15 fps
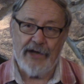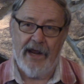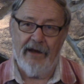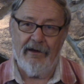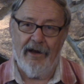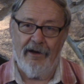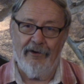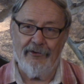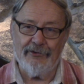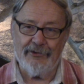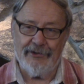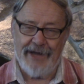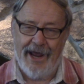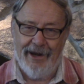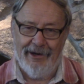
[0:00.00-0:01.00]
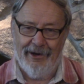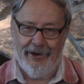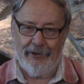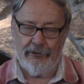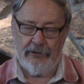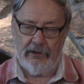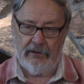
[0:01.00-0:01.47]
stand hunters stand
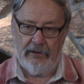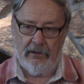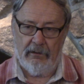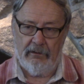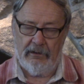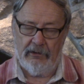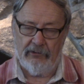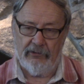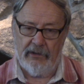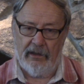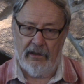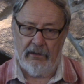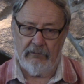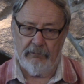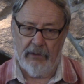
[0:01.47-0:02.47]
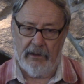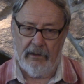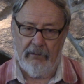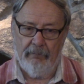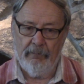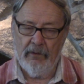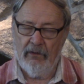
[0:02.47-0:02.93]
hunt these days, by
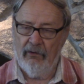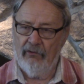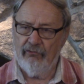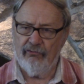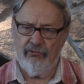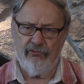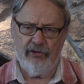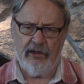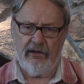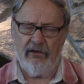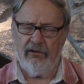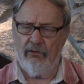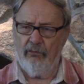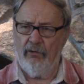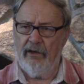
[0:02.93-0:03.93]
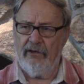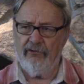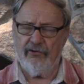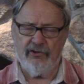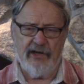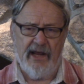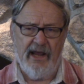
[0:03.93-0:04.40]
sticking to one
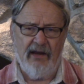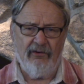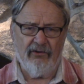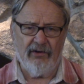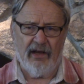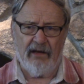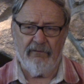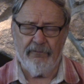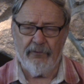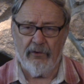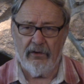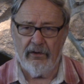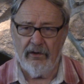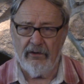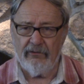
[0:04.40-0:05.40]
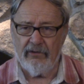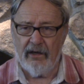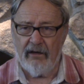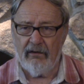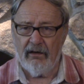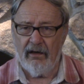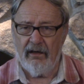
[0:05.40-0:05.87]
stand site for an
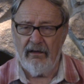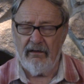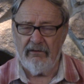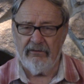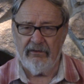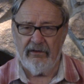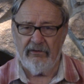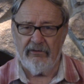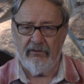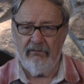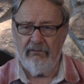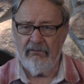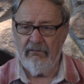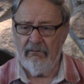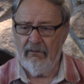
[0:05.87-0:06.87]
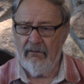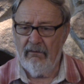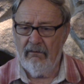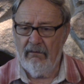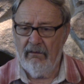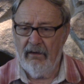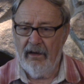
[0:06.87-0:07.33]
entire hunting season
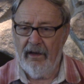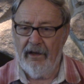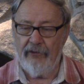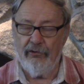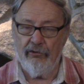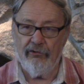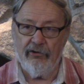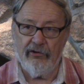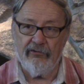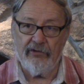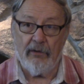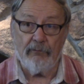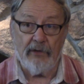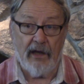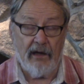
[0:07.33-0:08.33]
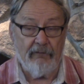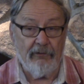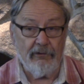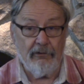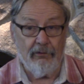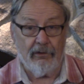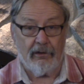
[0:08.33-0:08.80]
and using some kind of a
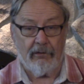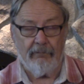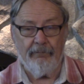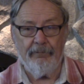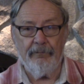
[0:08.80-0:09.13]
lure.